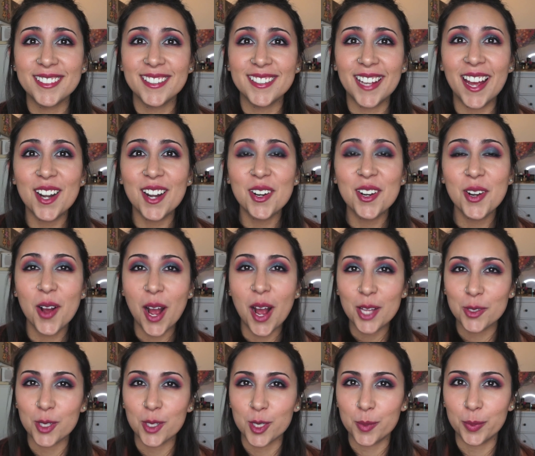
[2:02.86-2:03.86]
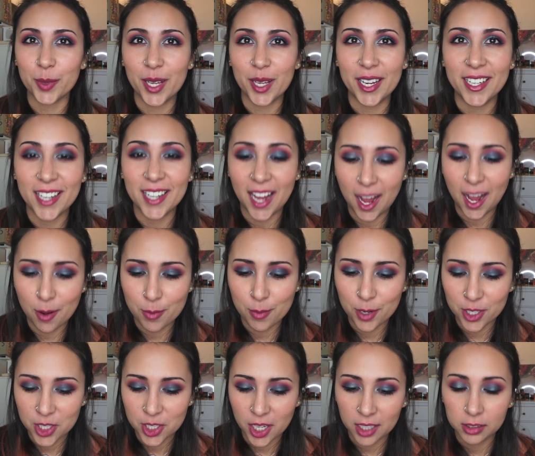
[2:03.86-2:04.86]
how to explain how
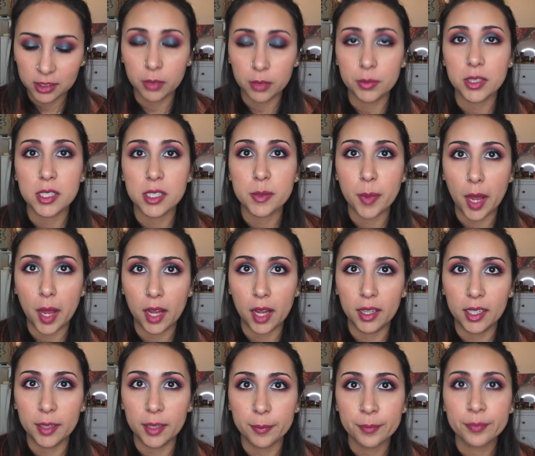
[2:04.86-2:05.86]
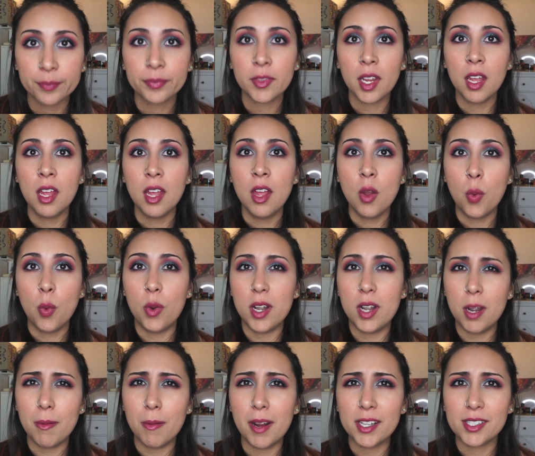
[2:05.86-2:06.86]
much I love this palette.
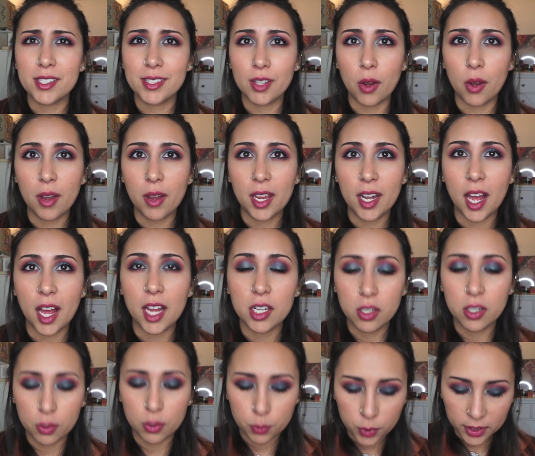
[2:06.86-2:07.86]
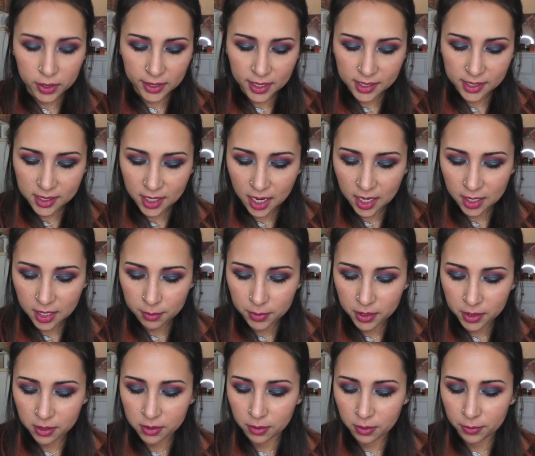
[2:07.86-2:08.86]
Whenever I saw it, I got really excited
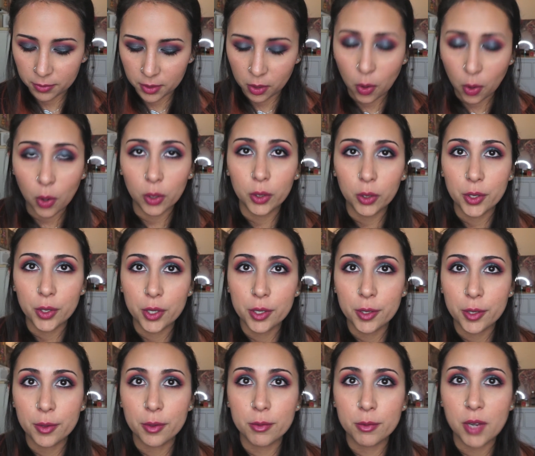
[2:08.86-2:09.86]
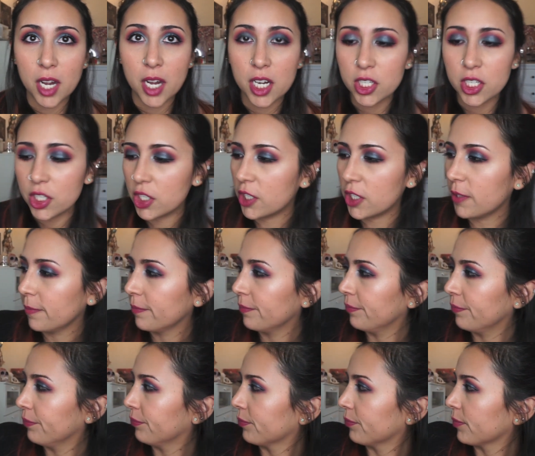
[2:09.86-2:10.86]
because of the color range.
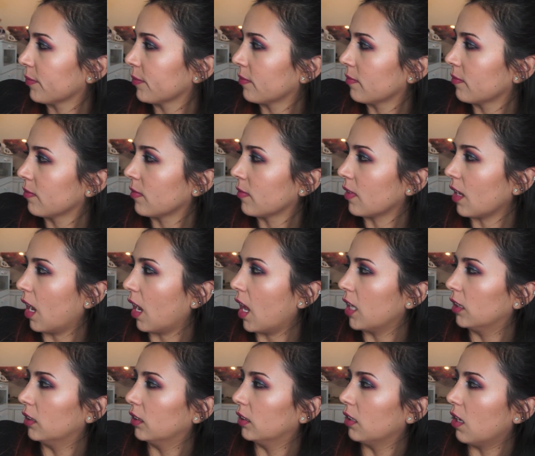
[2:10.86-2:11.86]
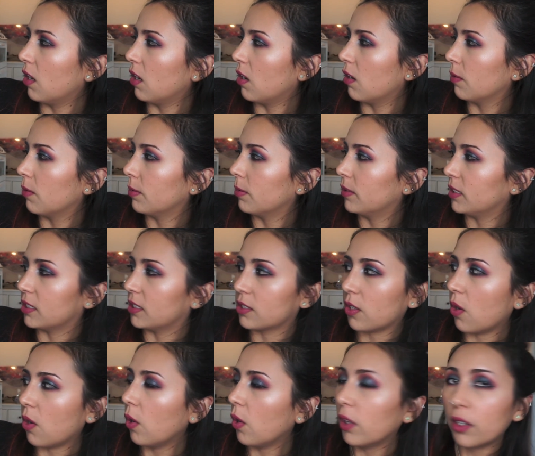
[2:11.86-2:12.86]
I love these
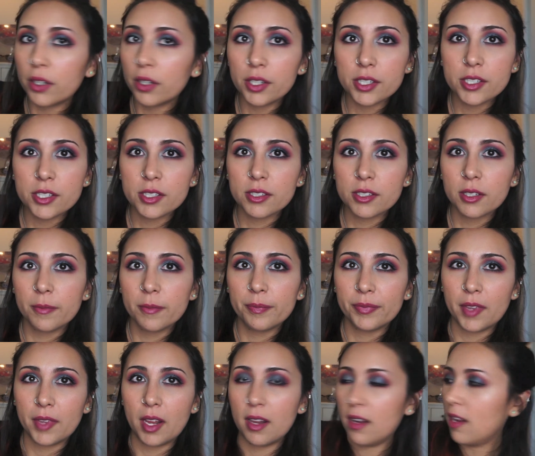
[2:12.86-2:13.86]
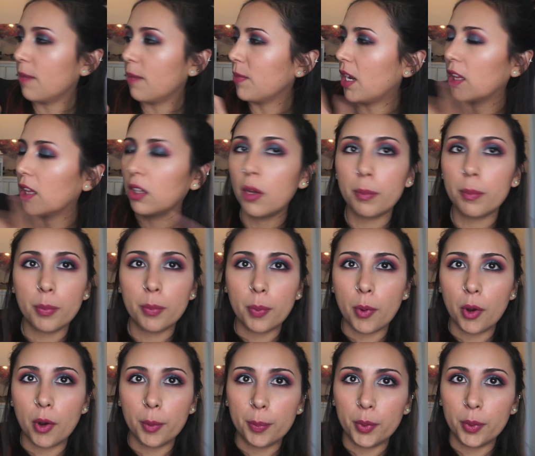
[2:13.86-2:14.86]
colors. I mean, I love
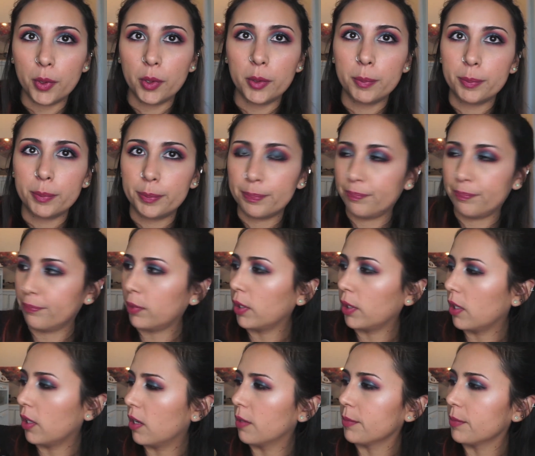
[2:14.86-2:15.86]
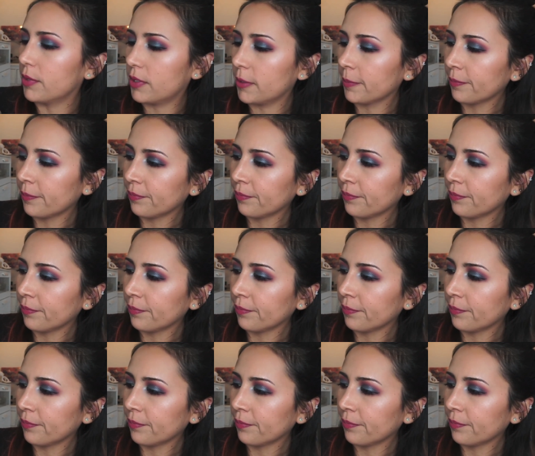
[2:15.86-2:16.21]
purple, plums,